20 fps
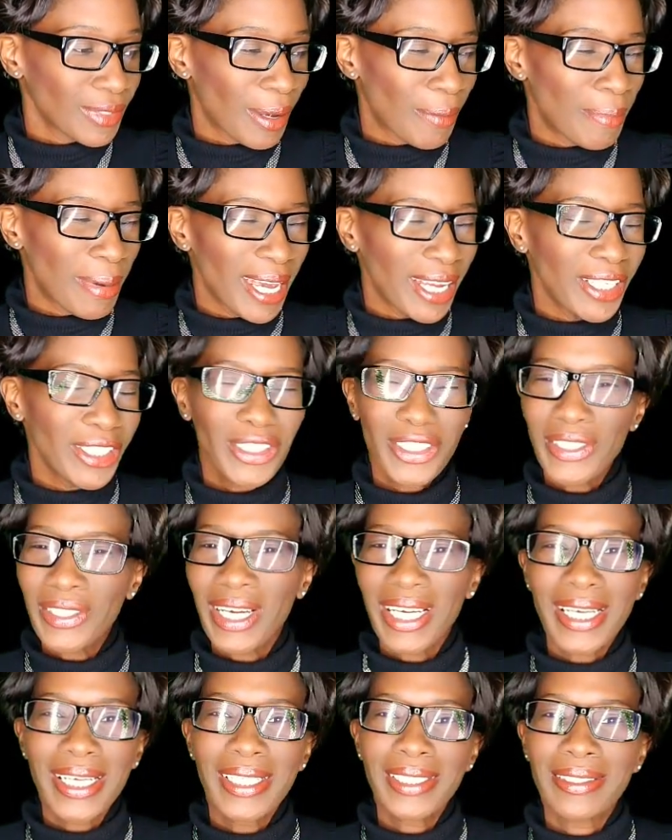manager,
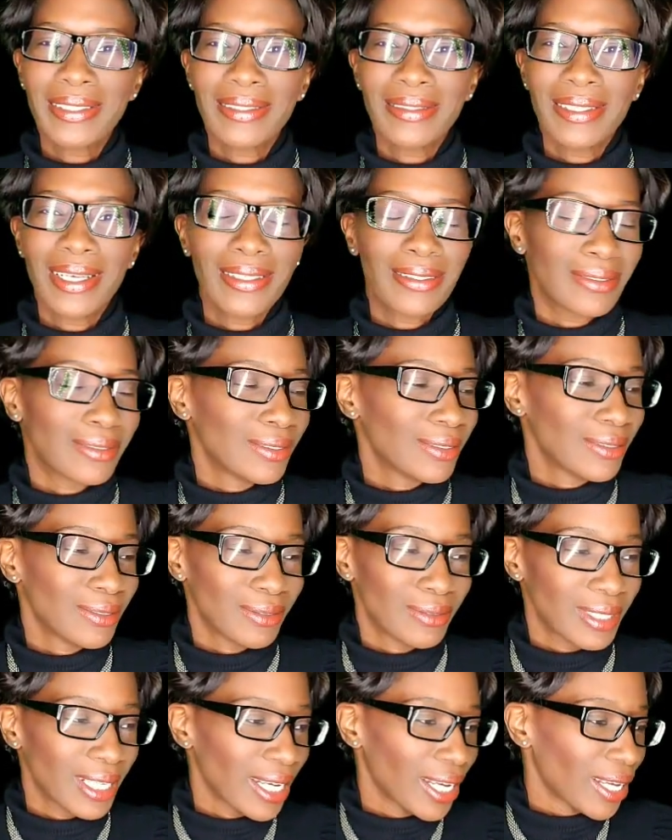I guess.
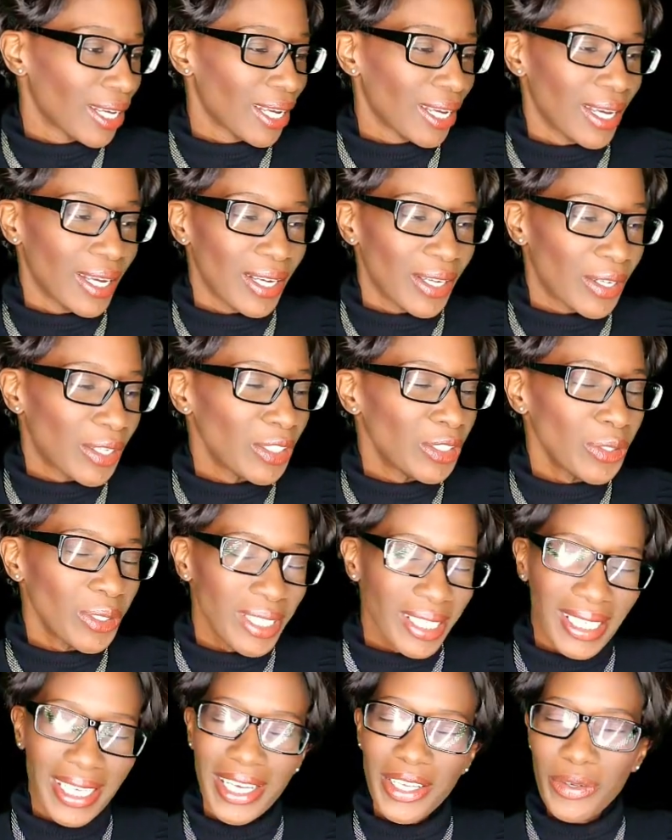Could you
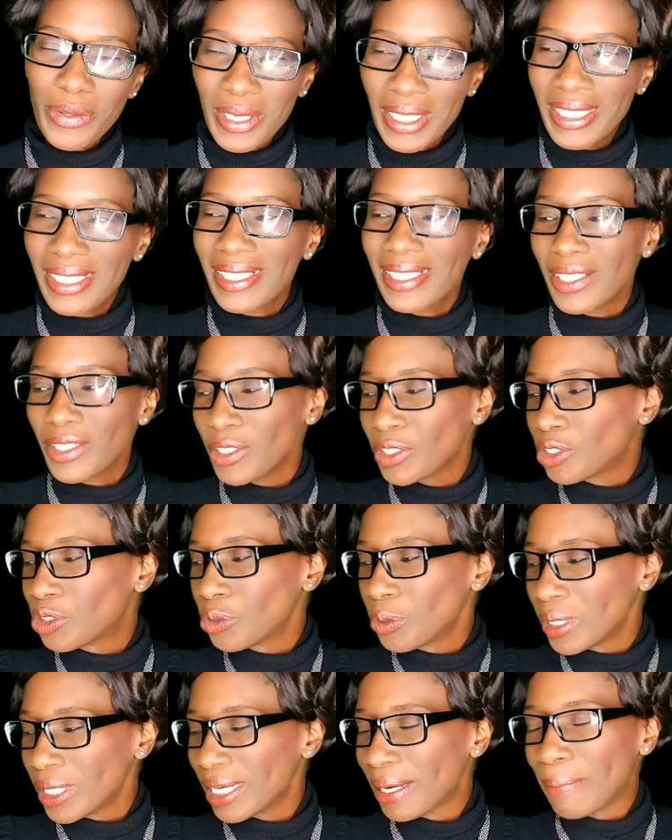can you consider
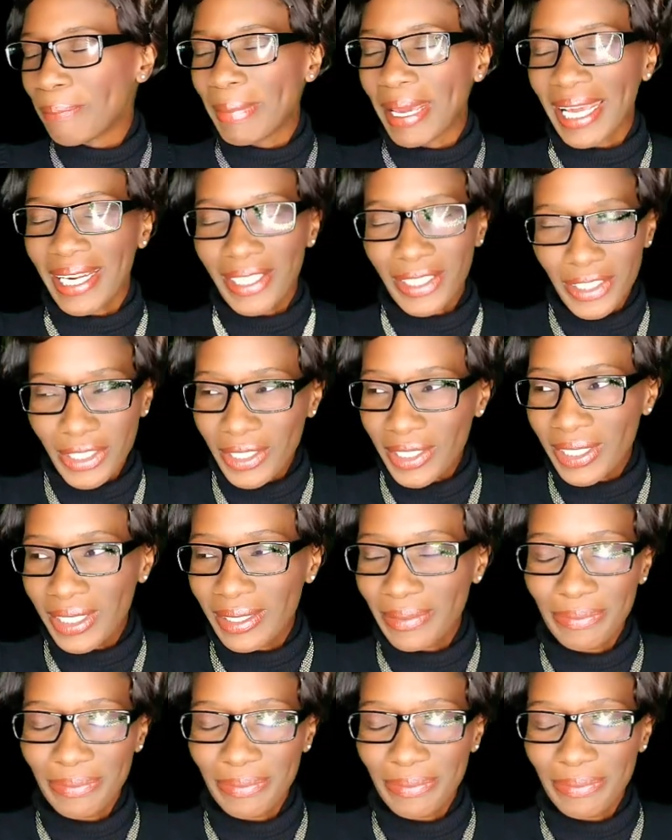Julian a manager?